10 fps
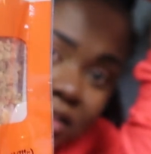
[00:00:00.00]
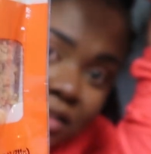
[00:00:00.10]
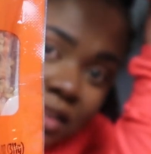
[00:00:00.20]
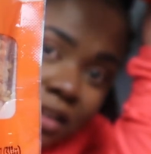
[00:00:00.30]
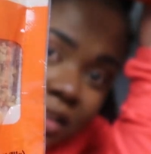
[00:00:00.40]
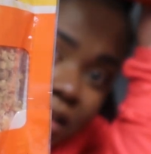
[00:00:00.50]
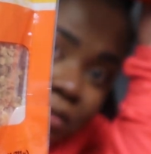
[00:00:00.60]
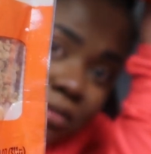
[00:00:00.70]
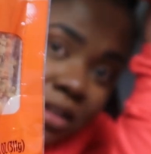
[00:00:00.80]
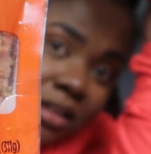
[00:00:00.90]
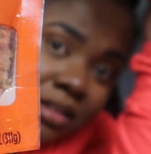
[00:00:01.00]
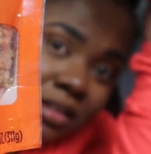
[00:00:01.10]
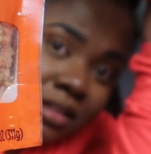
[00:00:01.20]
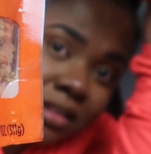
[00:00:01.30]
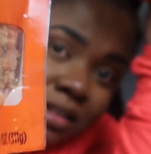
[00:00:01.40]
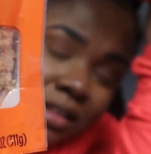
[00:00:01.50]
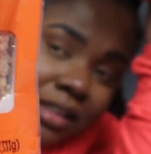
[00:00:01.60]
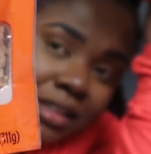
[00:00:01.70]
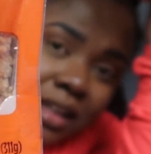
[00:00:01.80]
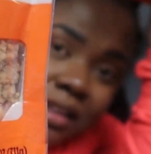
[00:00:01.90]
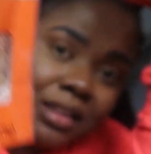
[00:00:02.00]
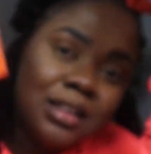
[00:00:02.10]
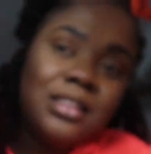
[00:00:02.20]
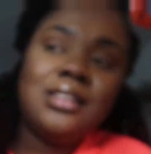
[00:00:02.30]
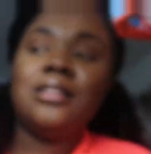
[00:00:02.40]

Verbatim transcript: chunky one that's like this.